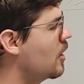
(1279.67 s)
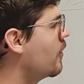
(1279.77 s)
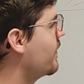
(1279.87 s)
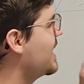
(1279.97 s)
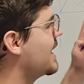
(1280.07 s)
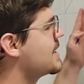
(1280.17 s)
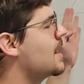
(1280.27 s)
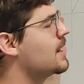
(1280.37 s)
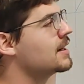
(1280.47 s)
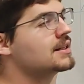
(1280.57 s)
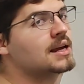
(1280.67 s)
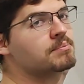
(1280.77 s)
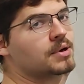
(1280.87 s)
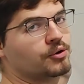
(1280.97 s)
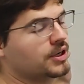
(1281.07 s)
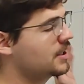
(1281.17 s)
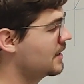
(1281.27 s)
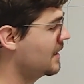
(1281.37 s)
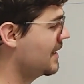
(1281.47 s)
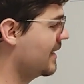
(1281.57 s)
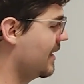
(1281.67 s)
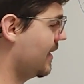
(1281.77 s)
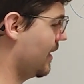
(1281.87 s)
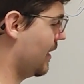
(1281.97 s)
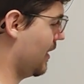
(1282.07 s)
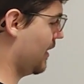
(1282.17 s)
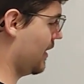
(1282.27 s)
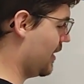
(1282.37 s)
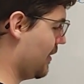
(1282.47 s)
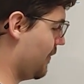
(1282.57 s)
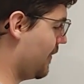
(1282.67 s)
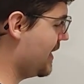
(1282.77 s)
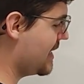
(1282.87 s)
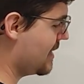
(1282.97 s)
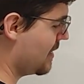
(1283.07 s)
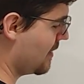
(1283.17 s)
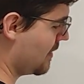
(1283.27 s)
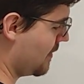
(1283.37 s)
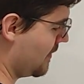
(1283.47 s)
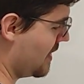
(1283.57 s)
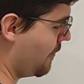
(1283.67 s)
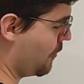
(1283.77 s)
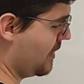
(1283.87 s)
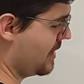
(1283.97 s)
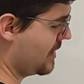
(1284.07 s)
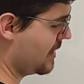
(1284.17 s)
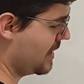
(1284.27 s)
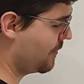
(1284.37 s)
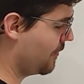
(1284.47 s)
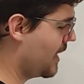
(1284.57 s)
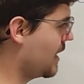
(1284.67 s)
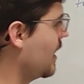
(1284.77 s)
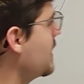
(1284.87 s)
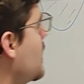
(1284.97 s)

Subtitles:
Over the entire time period, if this difference is finite